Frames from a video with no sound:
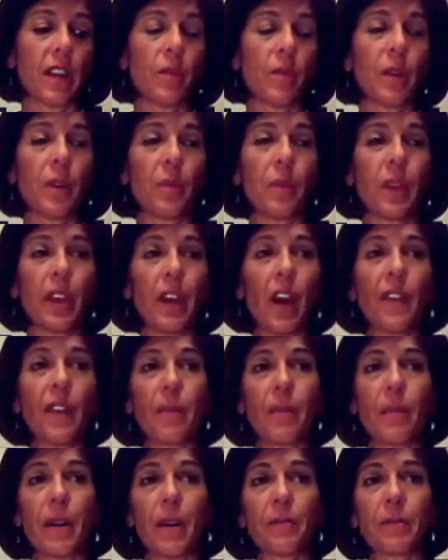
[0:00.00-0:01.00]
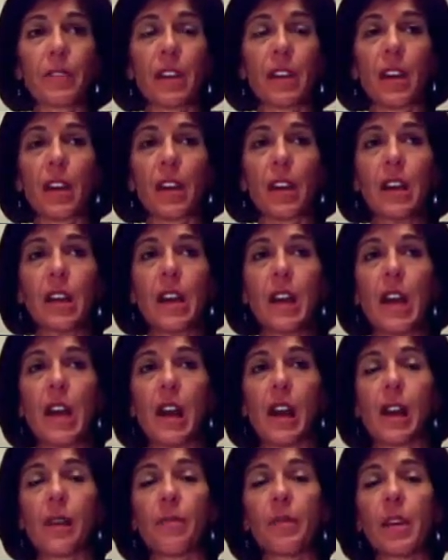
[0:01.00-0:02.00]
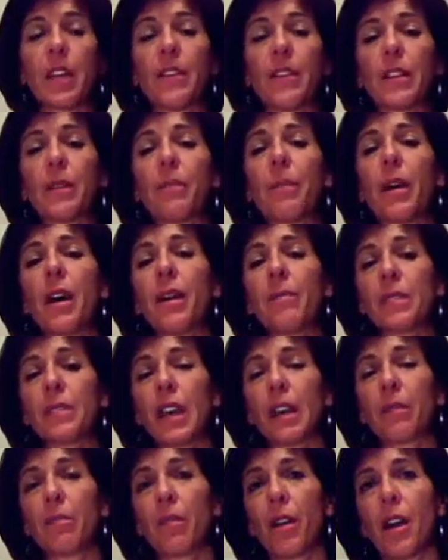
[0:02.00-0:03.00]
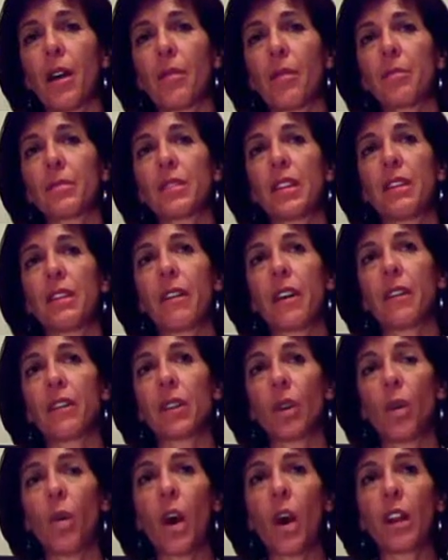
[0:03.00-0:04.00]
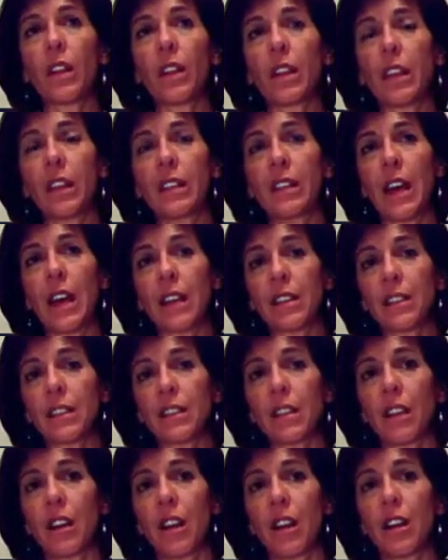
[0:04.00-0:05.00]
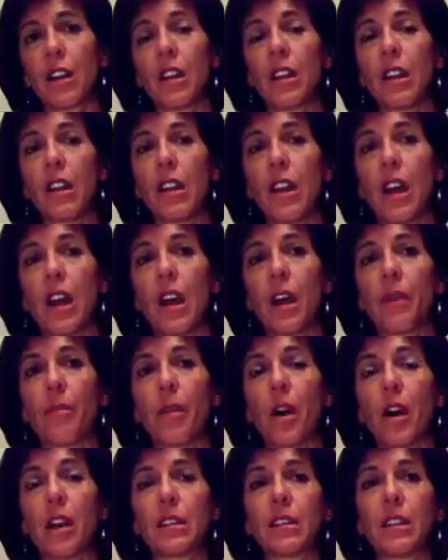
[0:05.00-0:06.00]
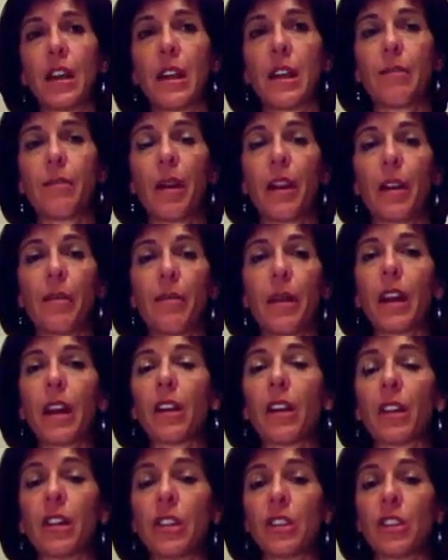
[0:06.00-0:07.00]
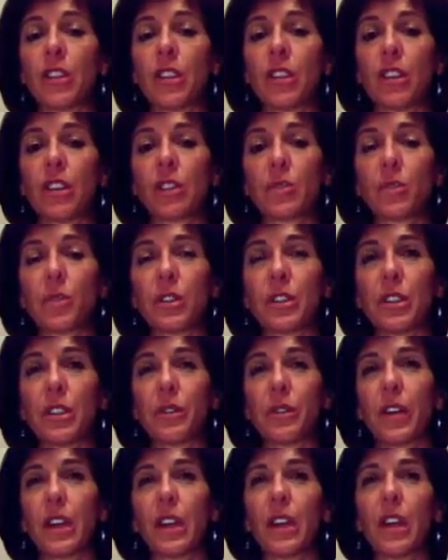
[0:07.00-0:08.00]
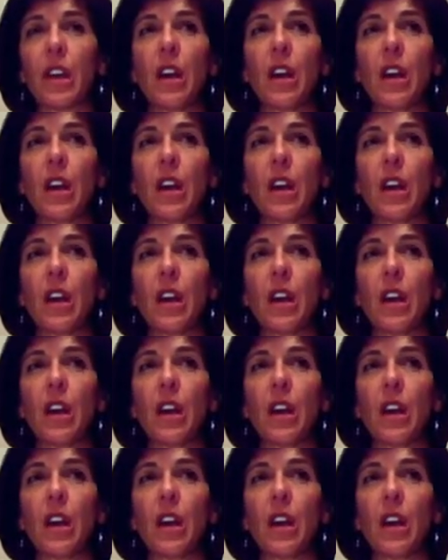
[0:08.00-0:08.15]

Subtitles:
And when we got the pumps there, even the pumps had problems. They failed the quality tests that our on-site biomedical engineers were doing.